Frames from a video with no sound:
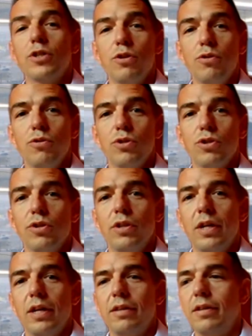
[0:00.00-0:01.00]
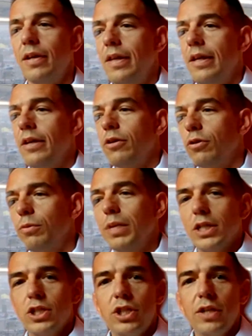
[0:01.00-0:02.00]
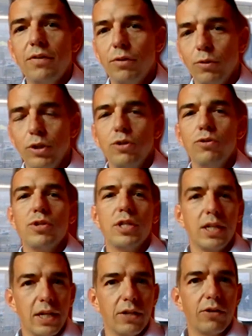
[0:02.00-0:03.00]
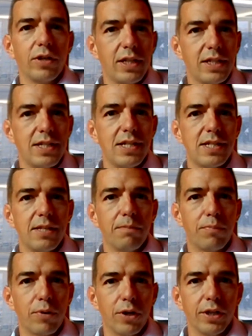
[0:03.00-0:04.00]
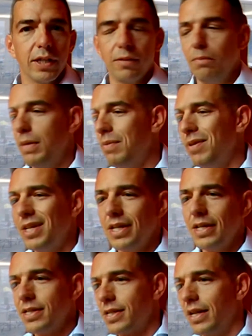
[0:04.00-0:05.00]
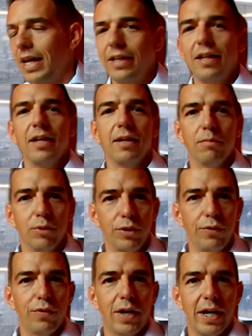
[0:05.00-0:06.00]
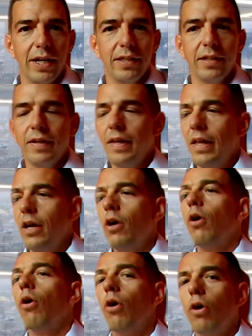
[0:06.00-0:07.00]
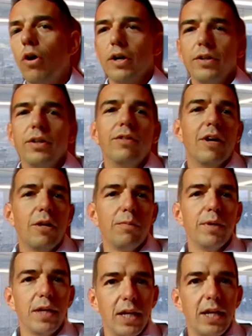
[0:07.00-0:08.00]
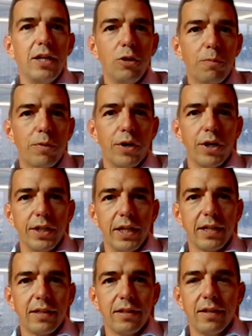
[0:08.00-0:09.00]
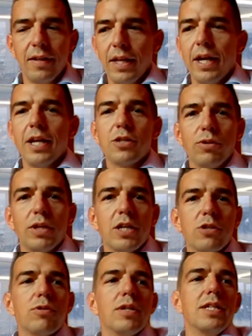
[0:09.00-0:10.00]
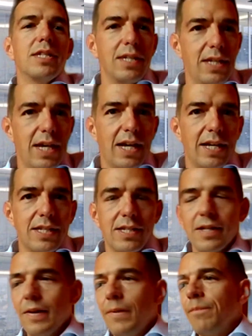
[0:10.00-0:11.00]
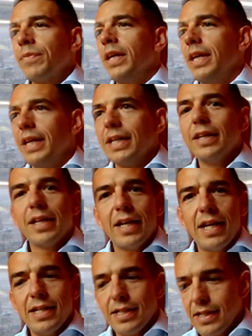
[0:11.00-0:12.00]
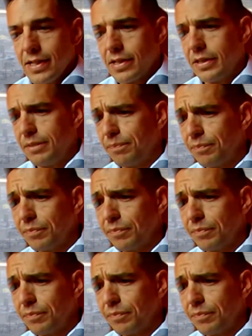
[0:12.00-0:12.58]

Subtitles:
for a solution that could be achieved using an already existing product, maybe slightly modified, or developing a new product? And so the answer is yes. In other cases,